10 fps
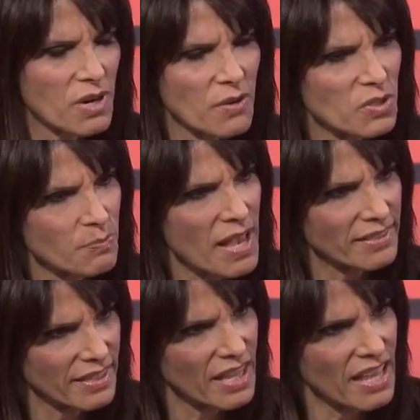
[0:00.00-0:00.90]
great respect.
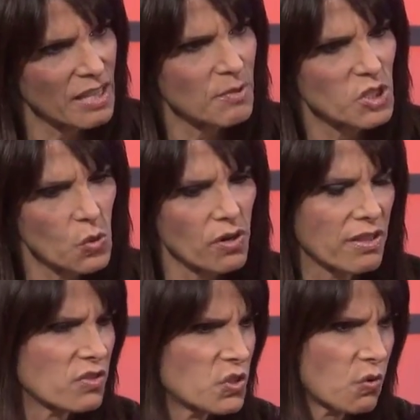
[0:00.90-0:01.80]
And the majority of
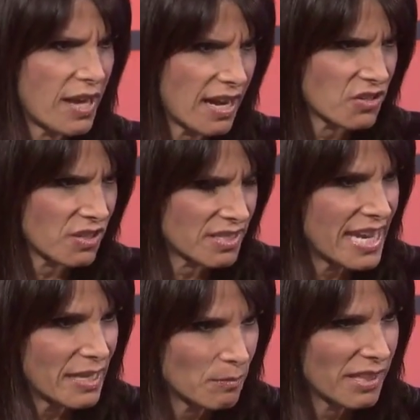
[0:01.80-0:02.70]
the story actually is
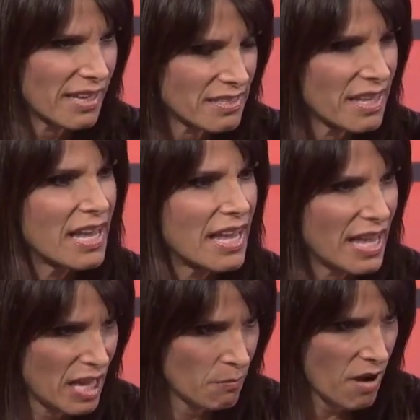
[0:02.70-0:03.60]
taking place
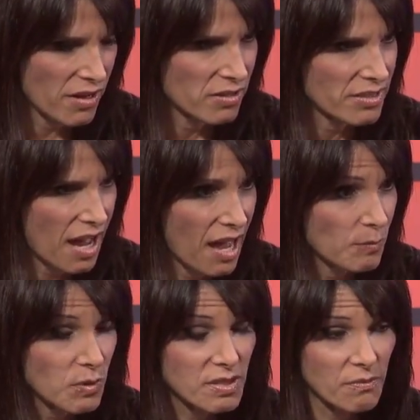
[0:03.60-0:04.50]
in modern times
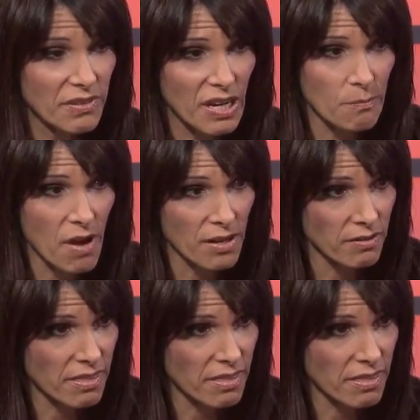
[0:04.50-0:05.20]
with some very modern